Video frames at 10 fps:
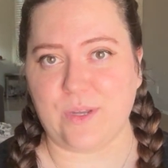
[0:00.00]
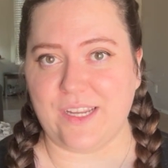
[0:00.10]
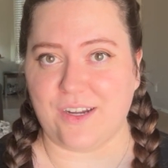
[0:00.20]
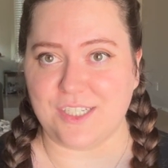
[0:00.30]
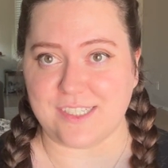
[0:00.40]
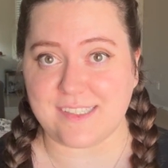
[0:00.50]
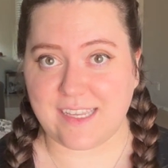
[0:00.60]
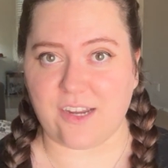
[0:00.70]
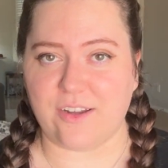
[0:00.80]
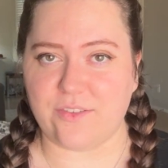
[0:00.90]
We are just
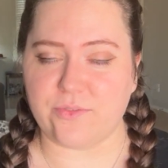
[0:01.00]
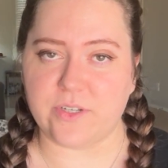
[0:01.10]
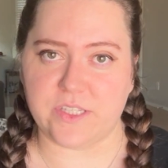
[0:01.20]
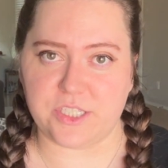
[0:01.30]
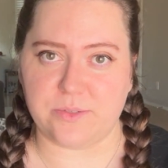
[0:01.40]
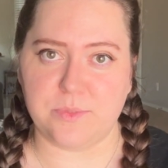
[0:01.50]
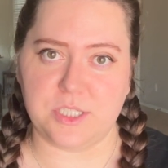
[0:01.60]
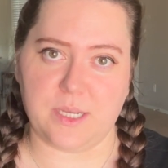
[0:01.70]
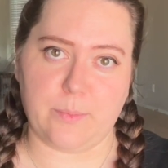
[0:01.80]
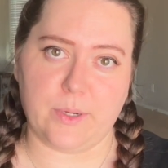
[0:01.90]
caring for the German
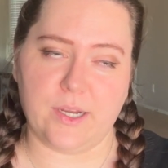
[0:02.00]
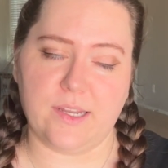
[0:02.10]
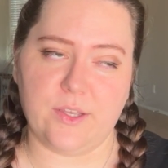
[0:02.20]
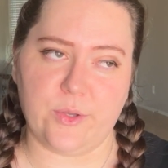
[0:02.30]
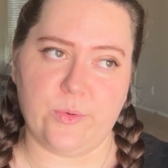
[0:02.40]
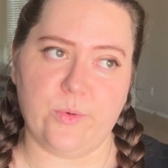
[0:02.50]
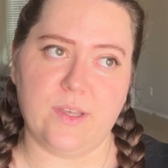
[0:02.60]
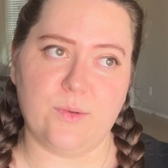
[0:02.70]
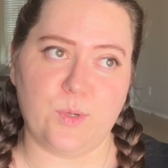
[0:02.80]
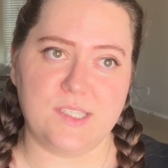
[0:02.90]
Shepherd, who
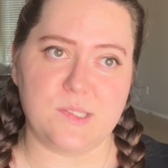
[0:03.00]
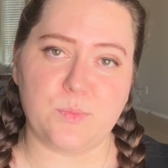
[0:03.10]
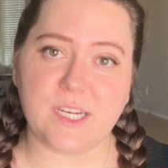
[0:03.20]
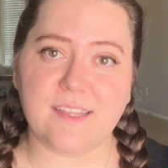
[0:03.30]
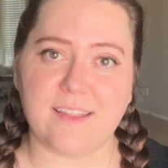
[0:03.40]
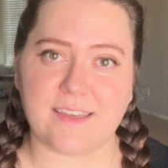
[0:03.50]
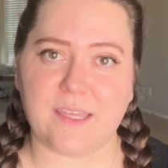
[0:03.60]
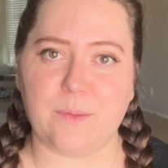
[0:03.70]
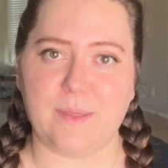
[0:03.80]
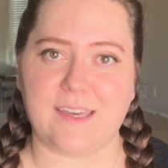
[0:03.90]
was pretty
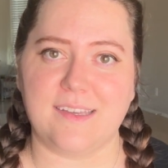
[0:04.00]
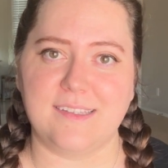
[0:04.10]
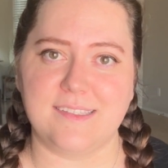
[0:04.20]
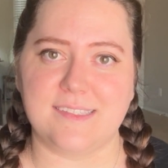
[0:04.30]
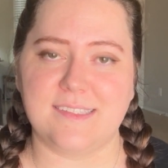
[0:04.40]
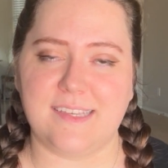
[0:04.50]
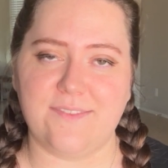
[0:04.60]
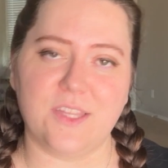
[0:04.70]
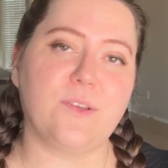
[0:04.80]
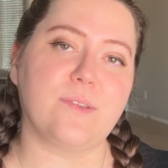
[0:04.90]
lucky because
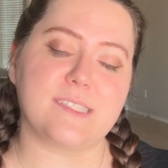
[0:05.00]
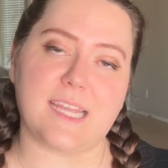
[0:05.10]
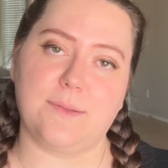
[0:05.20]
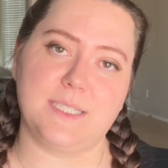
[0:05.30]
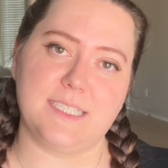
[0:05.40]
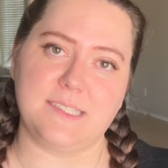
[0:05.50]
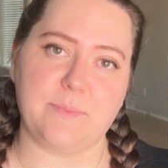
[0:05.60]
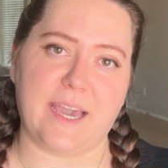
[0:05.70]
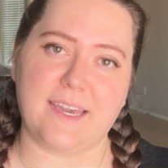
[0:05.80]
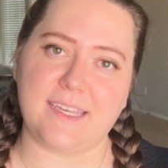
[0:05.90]
even though he was stabbed in his
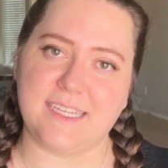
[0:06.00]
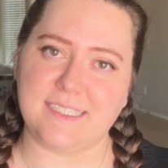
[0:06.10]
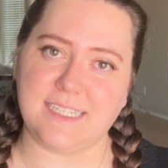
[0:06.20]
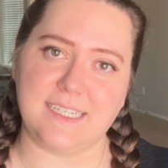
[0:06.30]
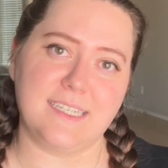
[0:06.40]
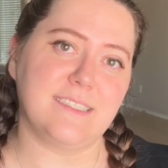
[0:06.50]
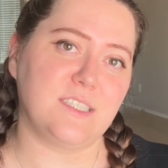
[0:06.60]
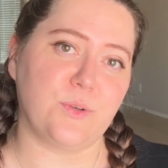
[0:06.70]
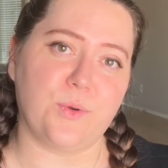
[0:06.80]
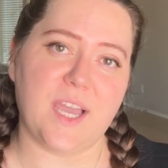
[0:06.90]
back, it didn't
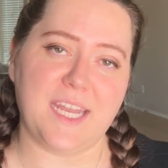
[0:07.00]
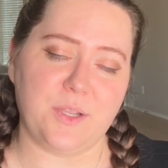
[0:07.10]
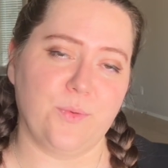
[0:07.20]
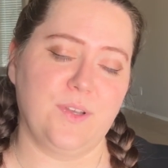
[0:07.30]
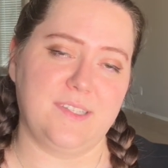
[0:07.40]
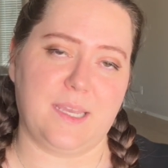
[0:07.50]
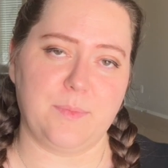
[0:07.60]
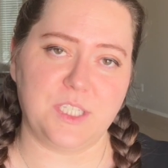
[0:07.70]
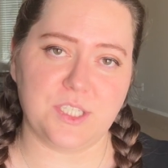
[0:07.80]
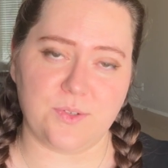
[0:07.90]
do any real
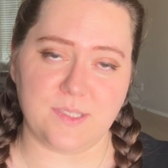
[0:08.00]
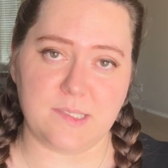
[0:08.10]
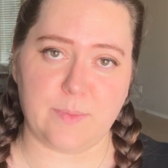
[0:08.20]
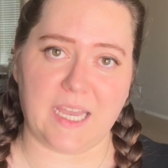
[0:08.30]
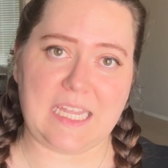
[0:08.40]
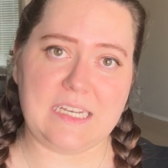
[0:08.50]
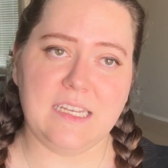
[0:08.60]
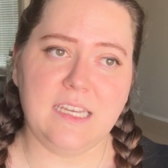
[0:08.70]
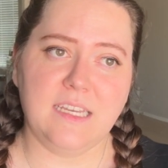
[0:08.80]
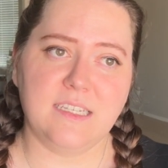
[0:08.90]
damage to his spine.
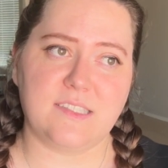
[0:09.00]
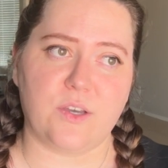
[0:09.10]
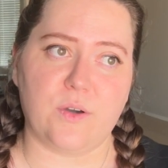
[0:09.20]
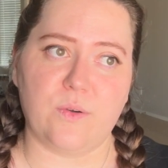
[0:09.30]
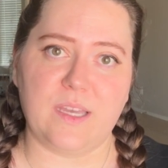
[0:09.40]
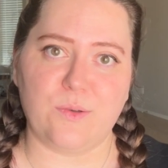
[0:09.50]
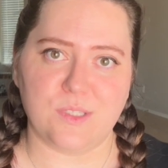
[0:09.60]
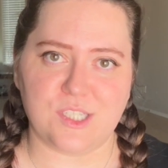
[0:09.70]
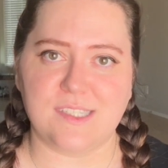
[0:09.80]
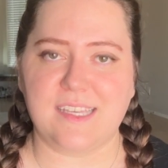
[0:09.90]
So it
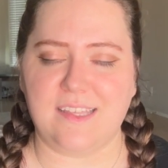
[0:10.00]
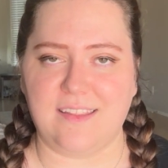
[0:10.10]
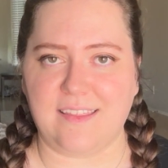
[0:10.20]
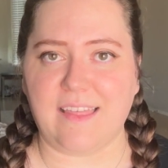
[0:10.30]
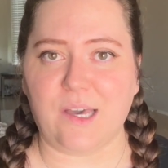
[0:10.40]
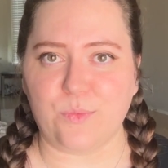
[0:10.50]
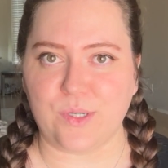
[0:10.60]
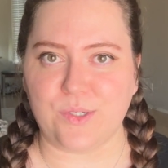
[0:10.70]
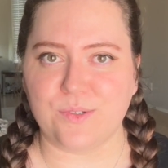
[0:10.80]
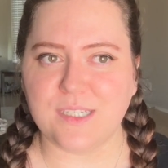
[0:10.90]
was just healing that
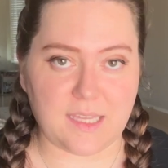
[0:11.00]
wound.